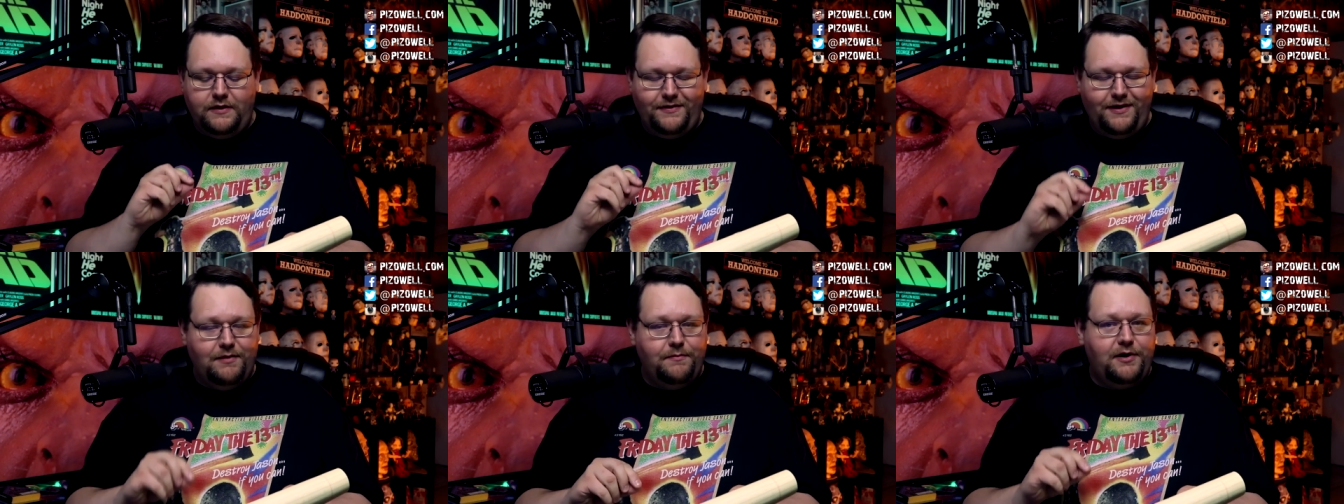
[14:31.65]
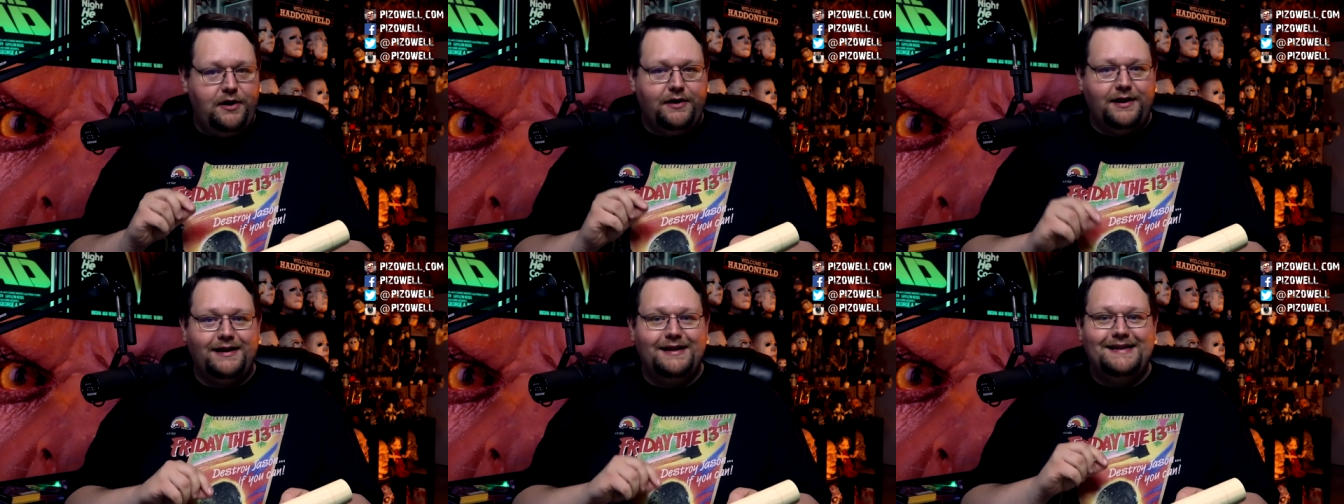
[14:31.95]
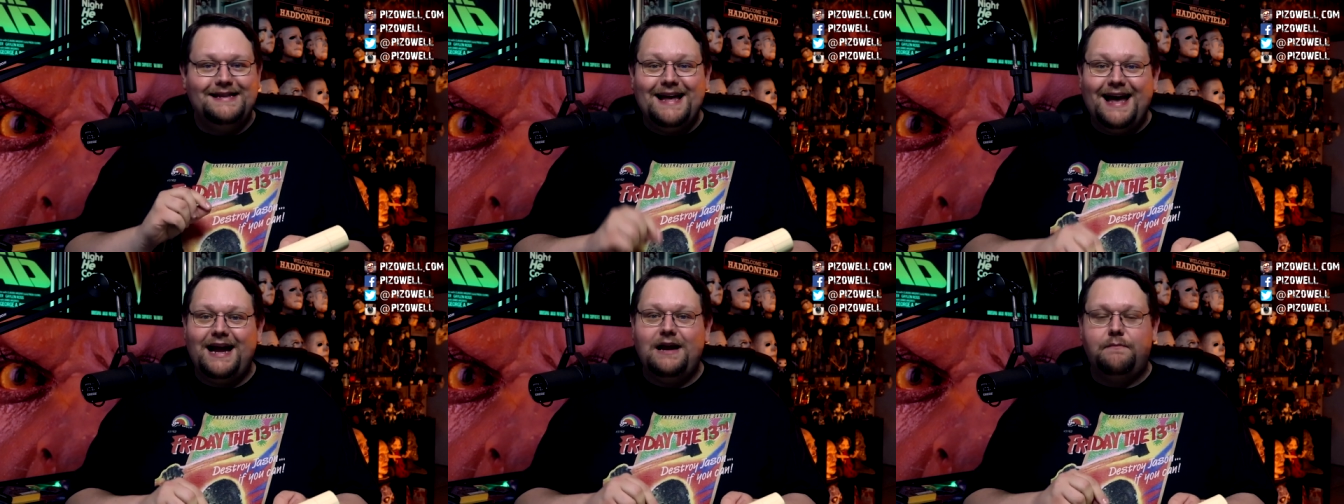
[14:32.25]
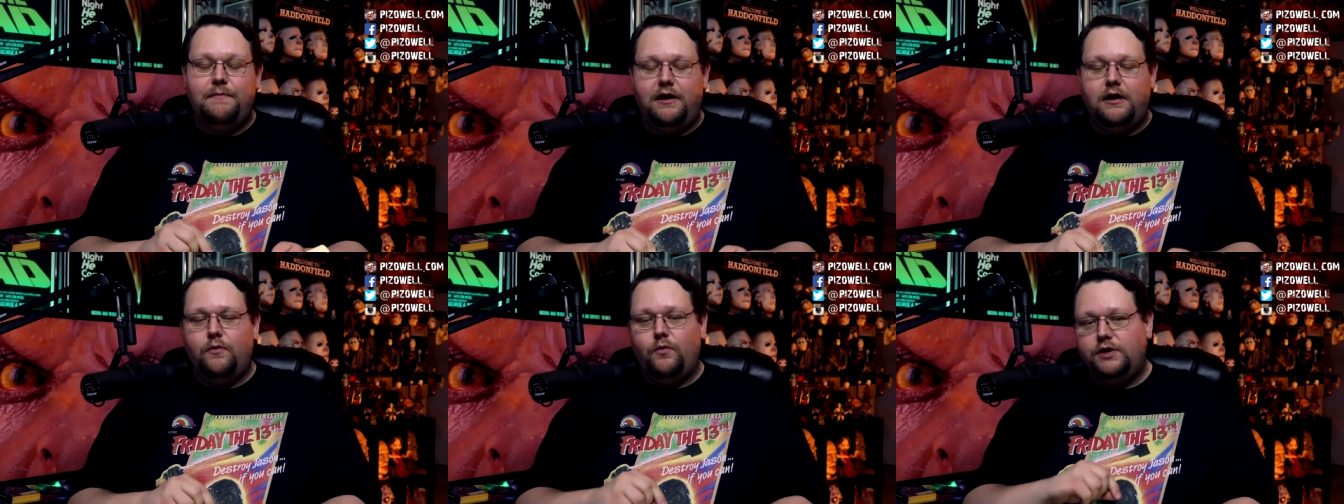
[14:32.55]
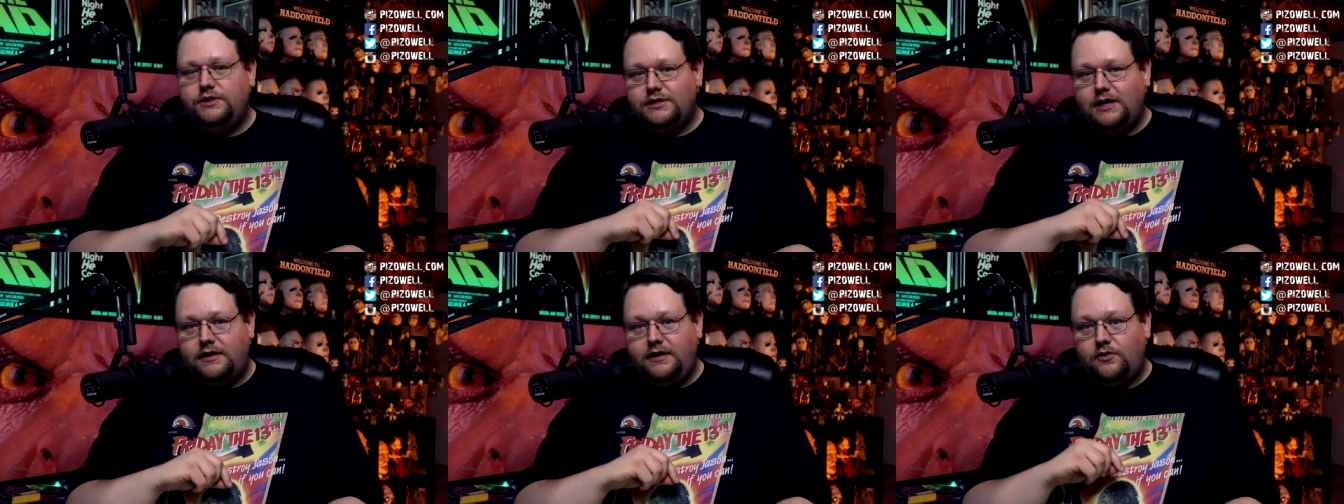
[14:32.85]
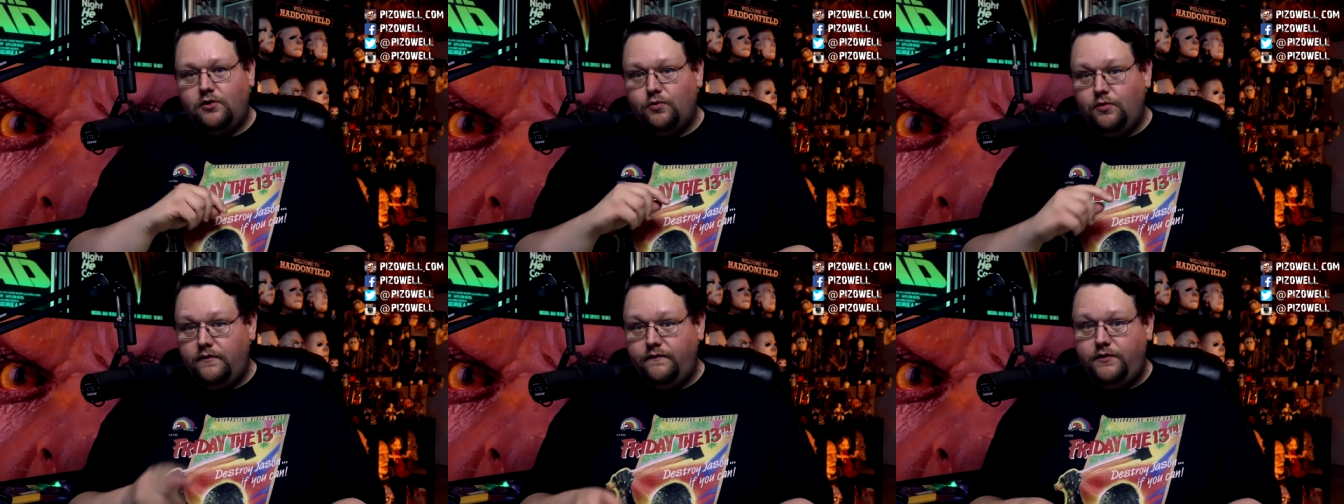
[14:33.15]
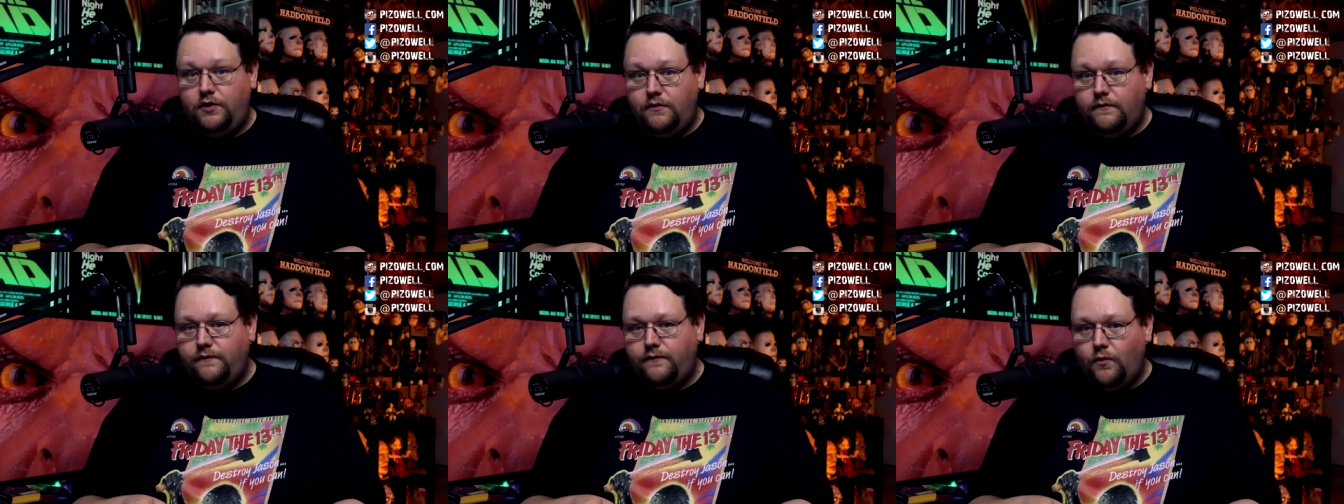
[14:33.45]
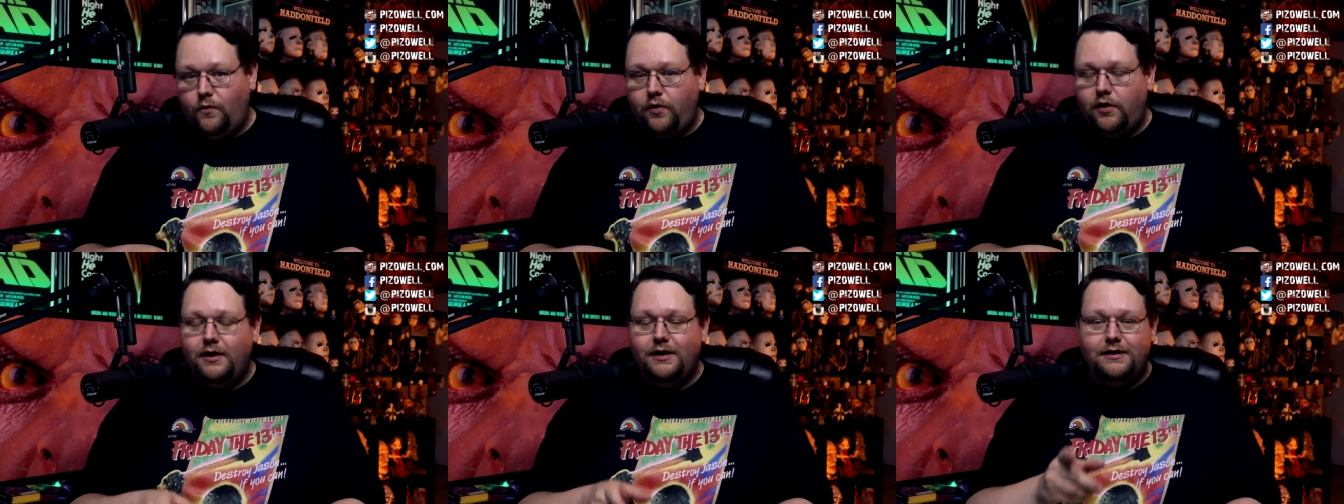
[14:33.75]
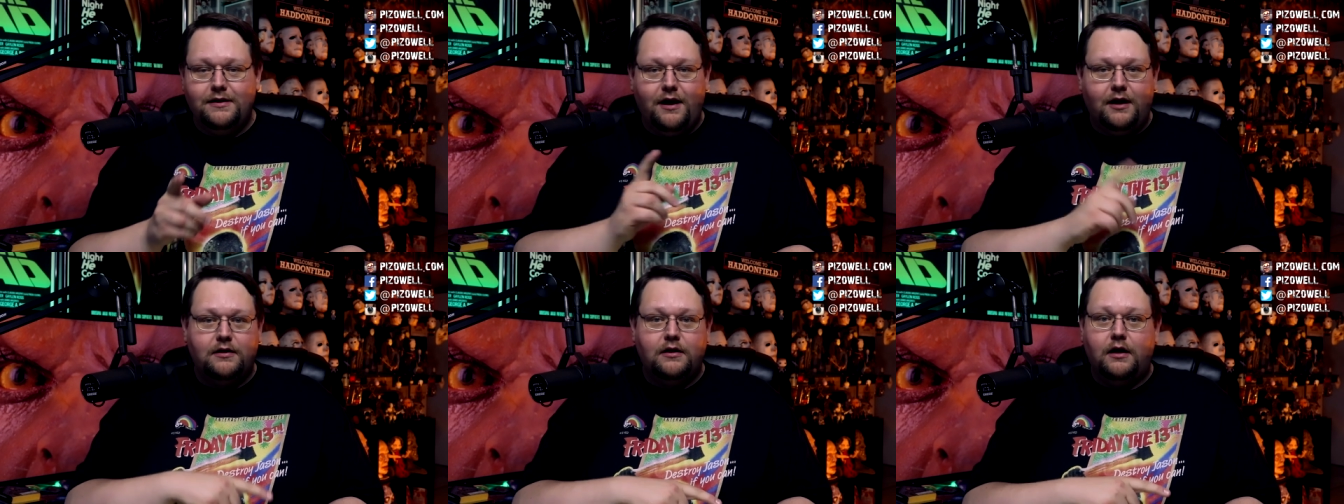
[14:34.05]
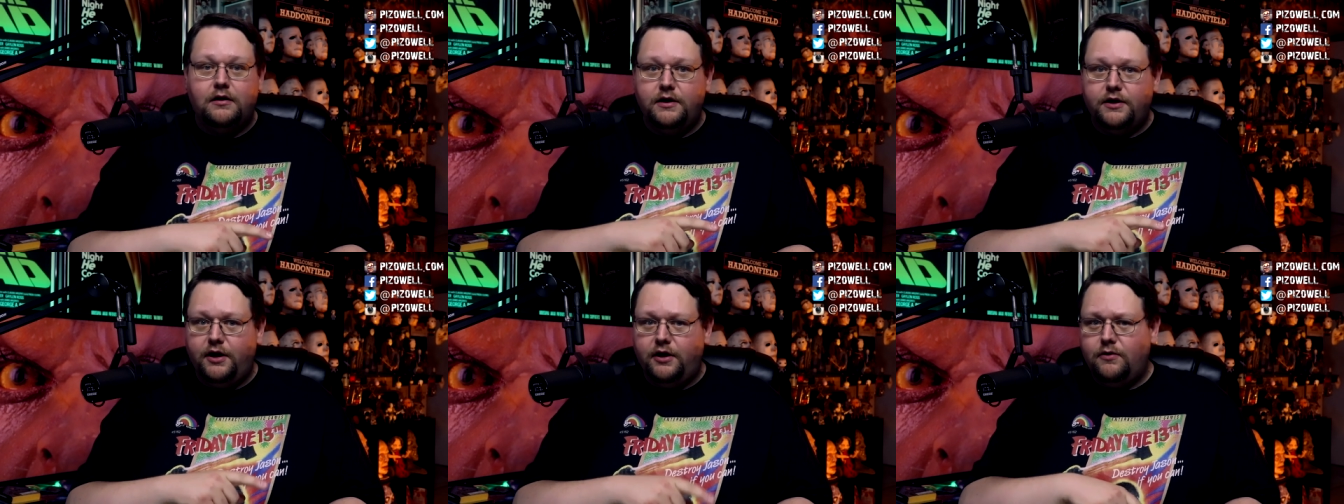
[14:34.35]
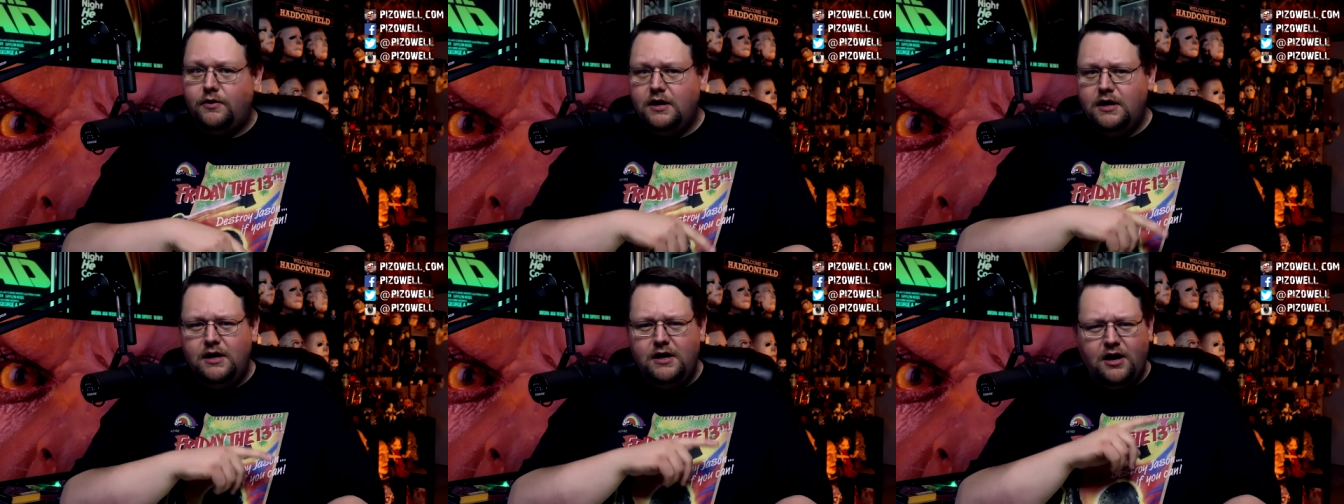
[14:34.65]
The American Nightmare, which I did a review for not long ago.